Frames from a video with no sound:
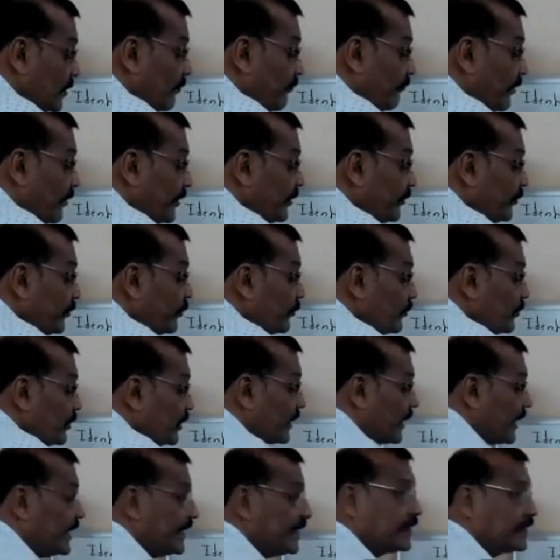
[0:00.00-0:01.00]
When you
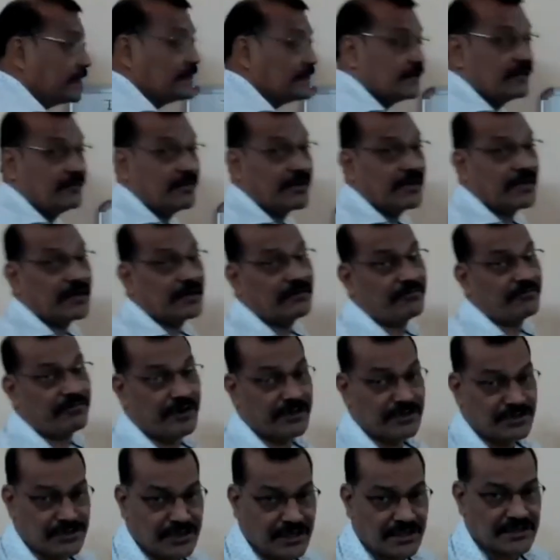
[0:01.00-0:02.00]
write your
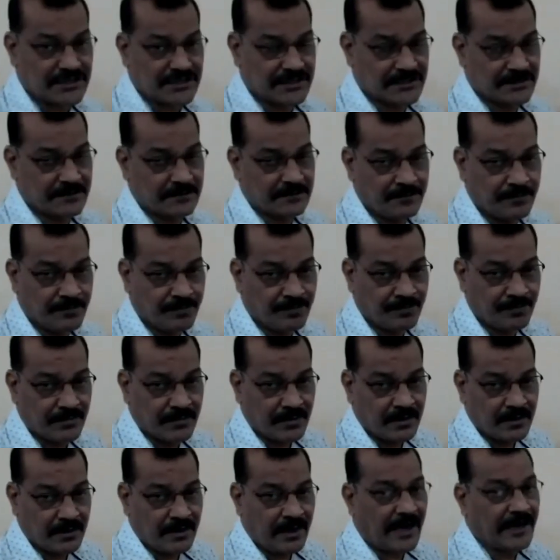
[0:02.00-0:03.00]
functions,
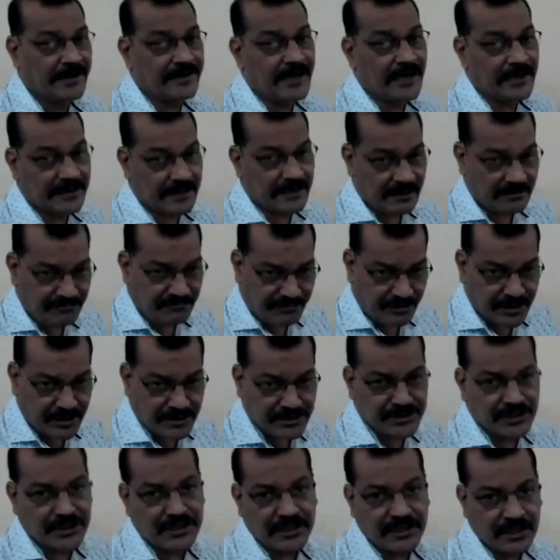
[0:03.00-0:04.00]
at that time
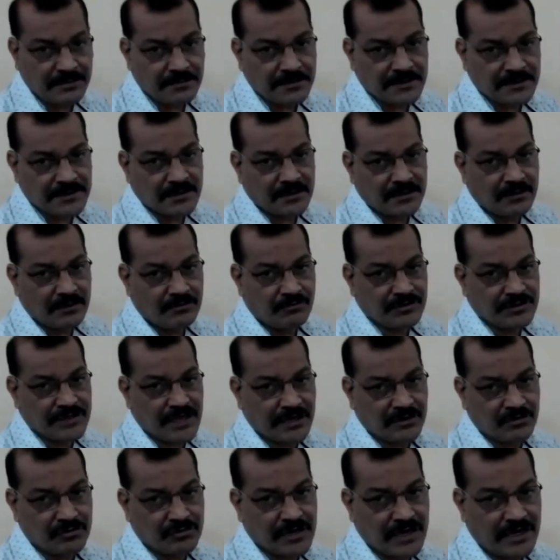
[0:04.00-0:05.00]
function names which
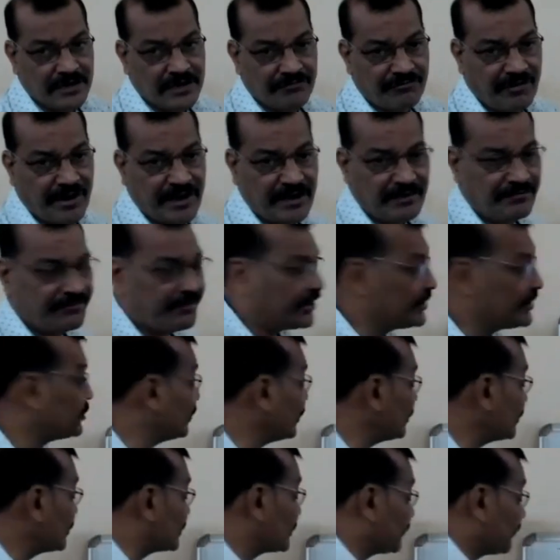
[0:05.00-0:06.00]
are user defined
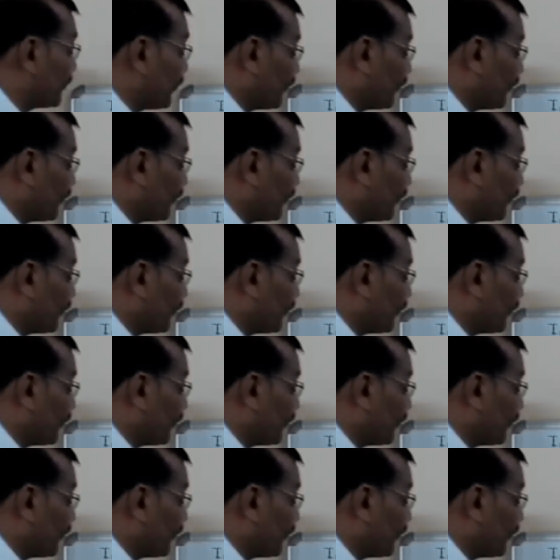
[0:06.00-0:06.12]
functions.